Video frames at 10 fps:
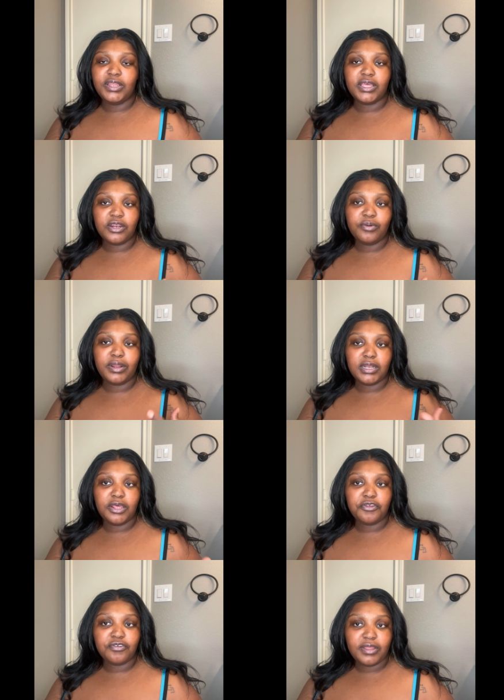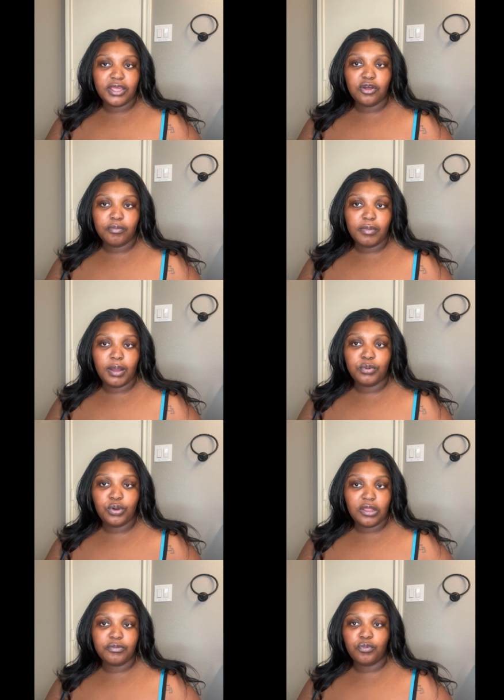get around another stay-at-home mom who
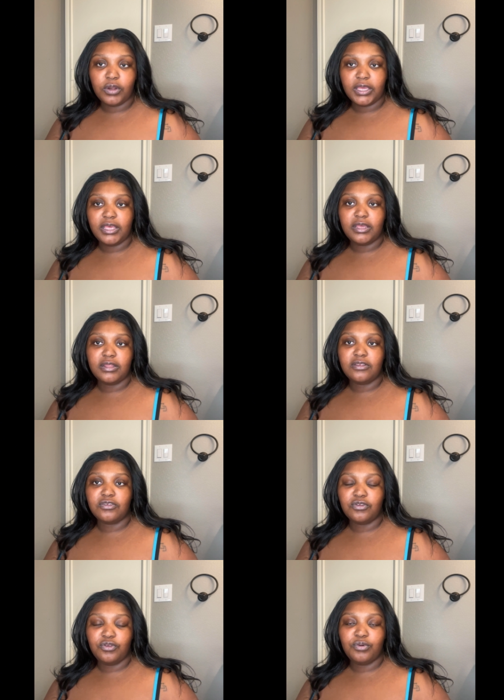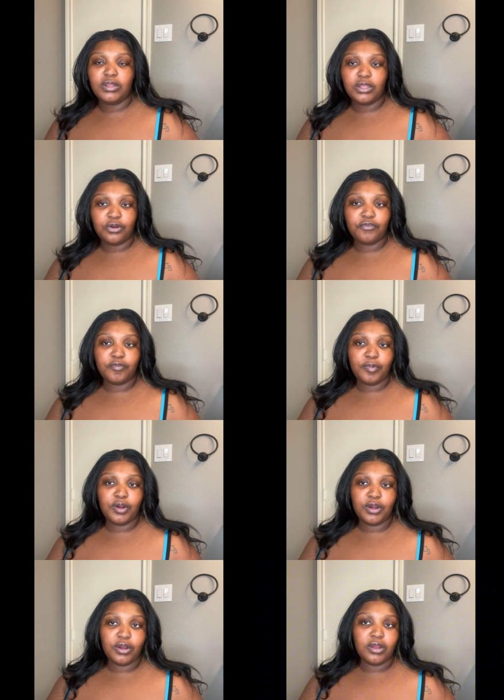has more kids so you can learn from
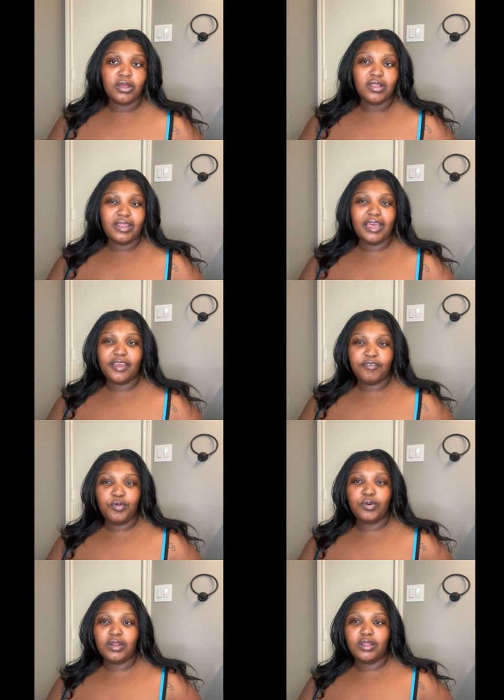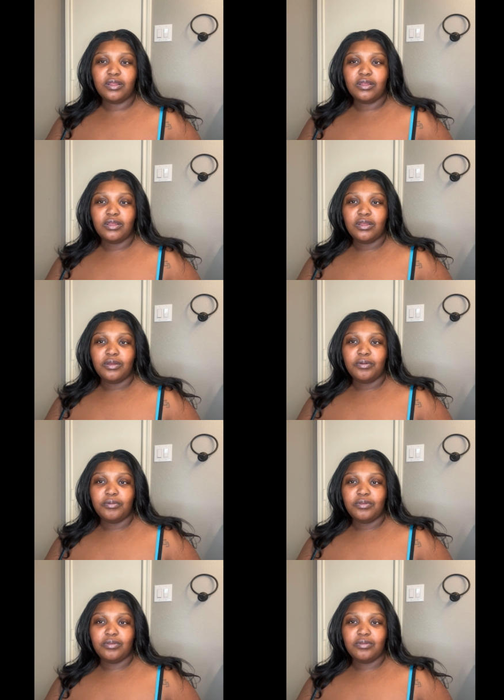her. Like if you want to
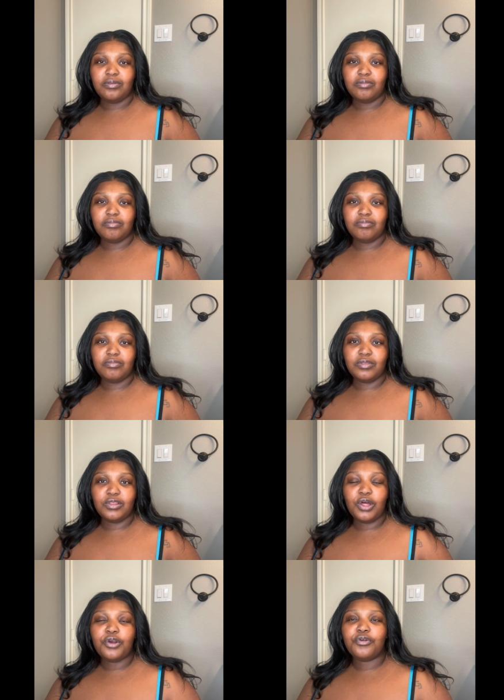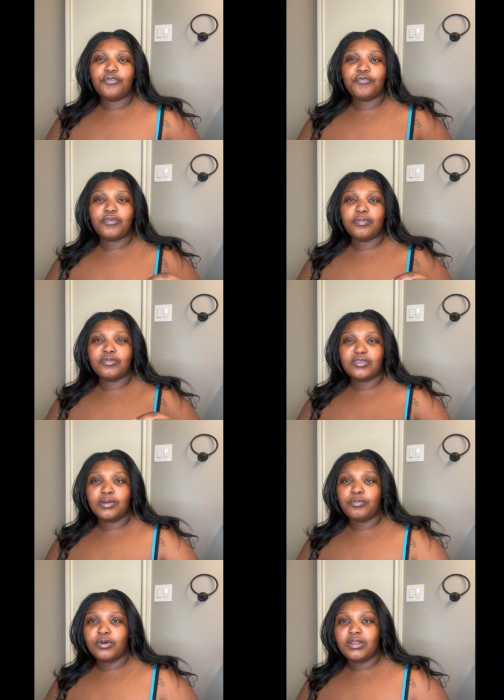learn from
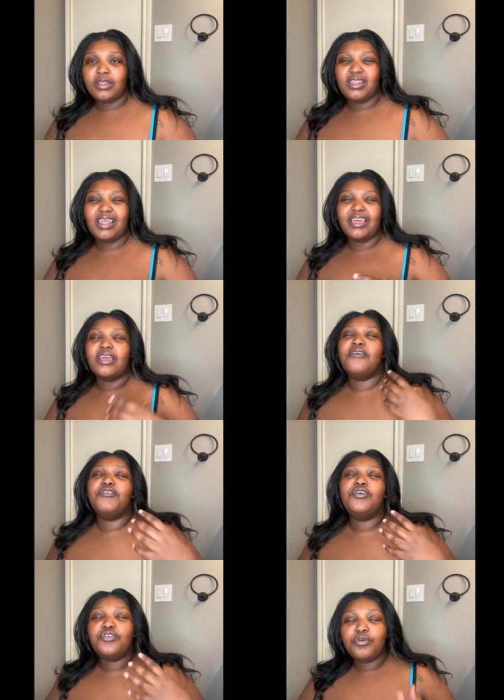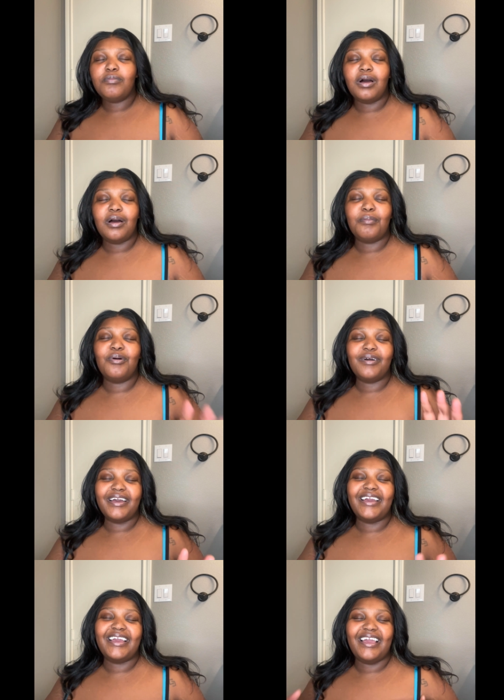someone, like if you're a new mom,
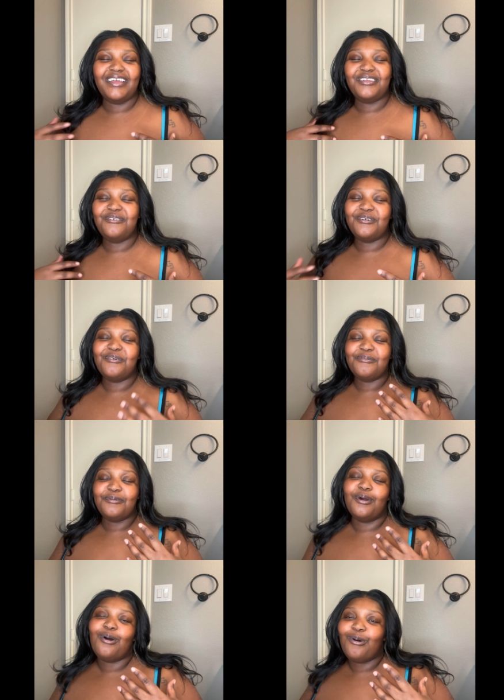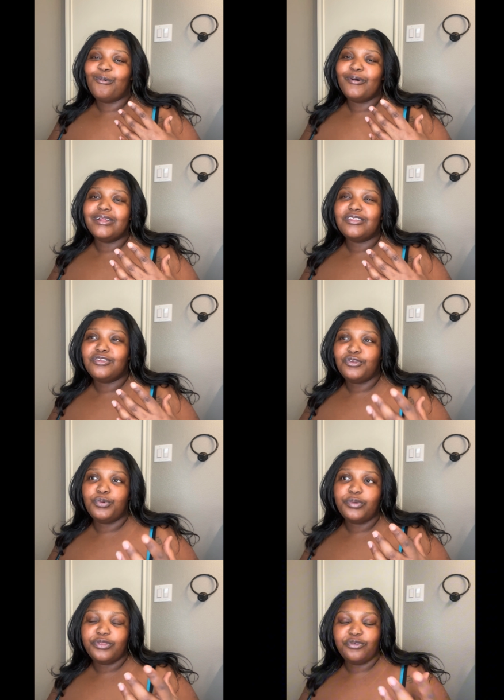okay, and you don't know what to do
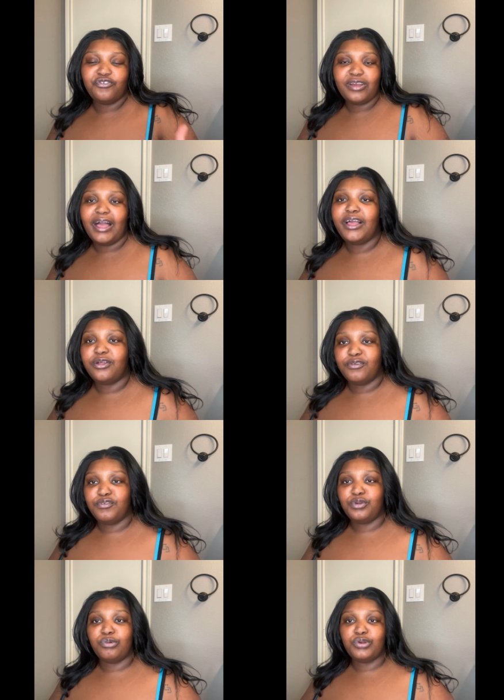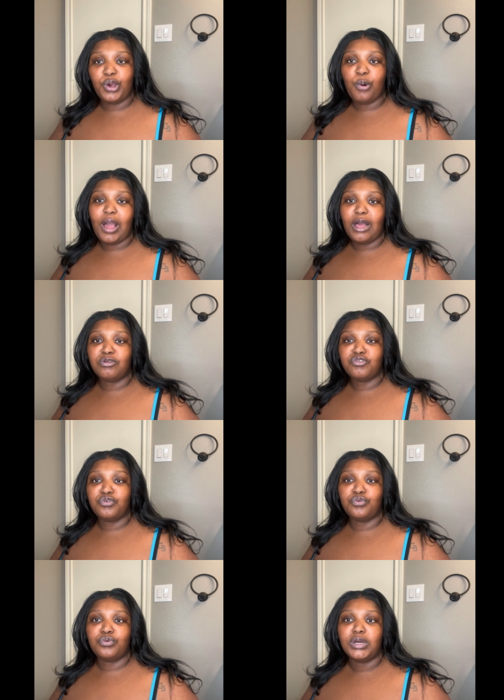with your child, if you don't know how
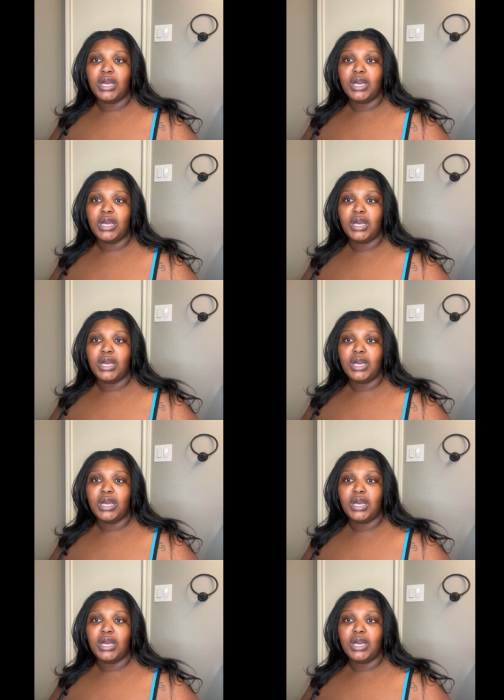to